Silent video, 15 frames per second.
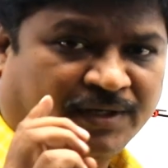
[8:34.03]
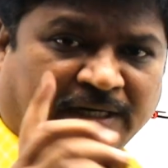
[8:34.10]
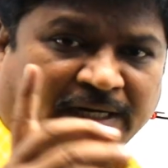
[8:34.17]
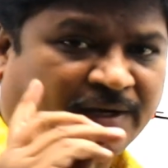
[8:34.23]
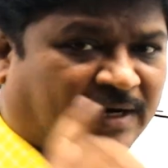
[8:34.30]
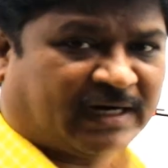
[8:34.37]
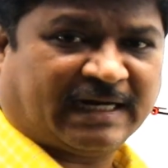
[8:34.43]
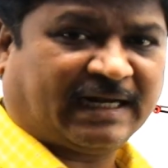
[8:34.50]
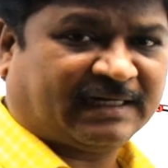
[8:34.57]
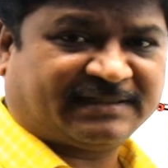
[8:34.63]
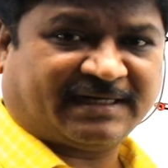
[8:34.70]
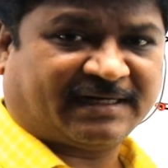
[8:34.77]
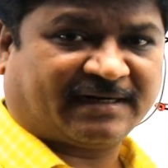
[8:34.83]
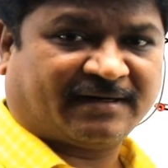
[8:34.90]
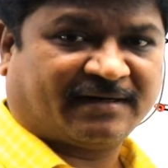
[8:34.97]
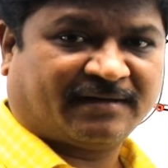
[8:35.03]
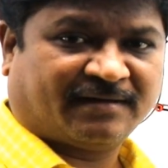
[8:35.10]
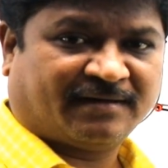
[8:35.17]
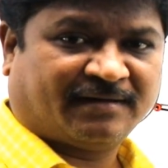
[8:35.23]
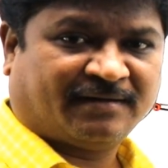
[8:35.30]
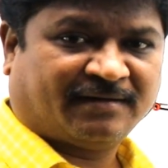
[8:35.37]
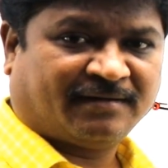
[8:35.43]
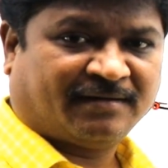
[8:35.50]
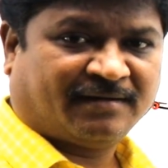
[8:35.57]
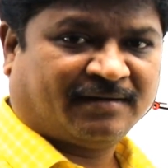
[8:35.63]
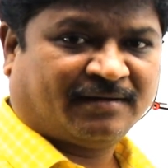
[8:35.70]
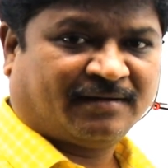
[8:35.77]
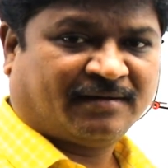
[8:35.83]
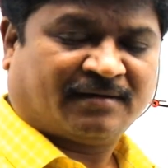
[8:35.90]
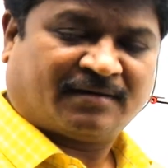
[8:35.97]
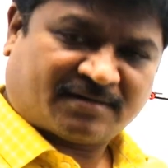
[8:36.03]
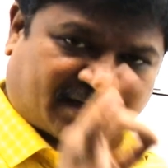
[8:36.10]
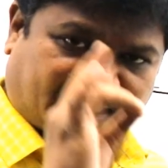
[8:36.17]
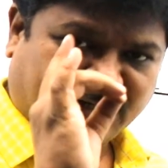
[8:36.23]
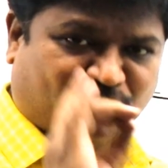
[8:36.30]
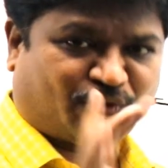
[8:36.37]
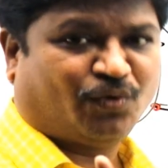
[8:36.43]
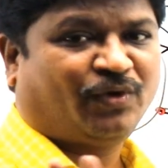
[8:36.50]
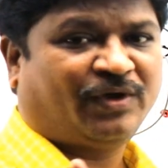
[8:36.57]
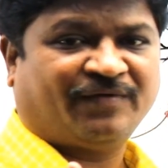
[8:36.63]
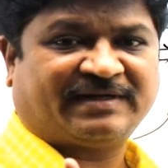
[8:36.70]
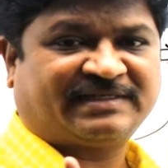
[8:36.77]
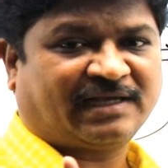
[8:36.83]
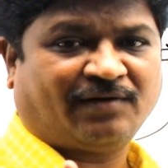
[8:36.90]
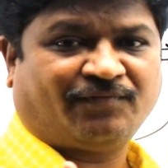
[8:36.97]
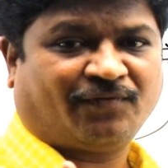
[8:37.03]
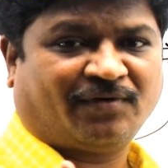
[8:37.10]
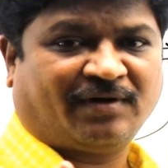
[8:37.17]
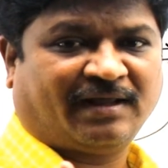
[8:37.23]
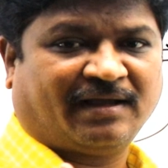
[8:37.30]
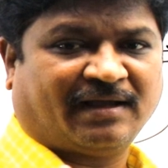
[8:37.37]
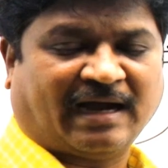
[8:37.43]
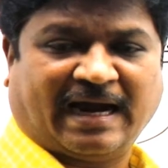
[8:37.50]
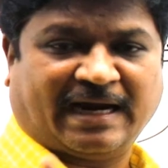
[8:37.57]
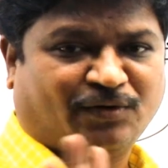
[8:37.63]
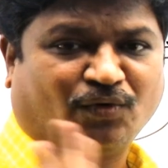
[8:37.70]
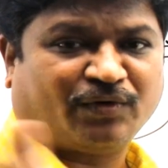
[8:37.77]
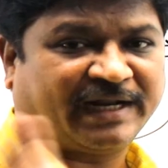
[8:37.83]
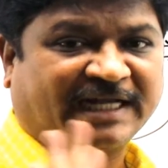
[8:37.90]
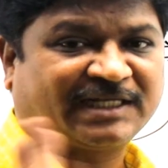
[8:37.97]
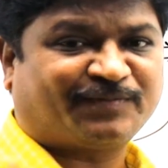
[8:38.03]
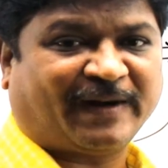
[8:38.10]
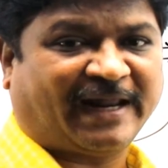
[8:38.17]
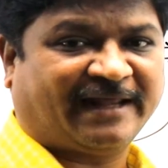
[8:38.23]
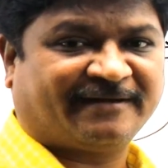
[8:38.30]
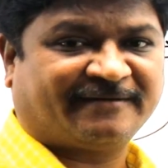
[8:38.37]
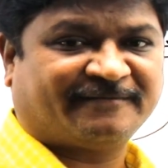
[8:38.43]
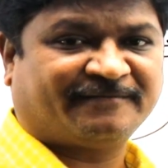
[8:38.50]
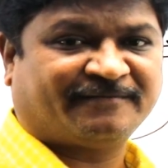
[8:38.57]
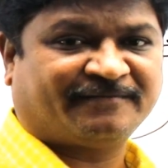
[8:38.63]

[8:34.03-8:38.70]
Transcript: Are you got answer? Try to do yourself only. I don't explain.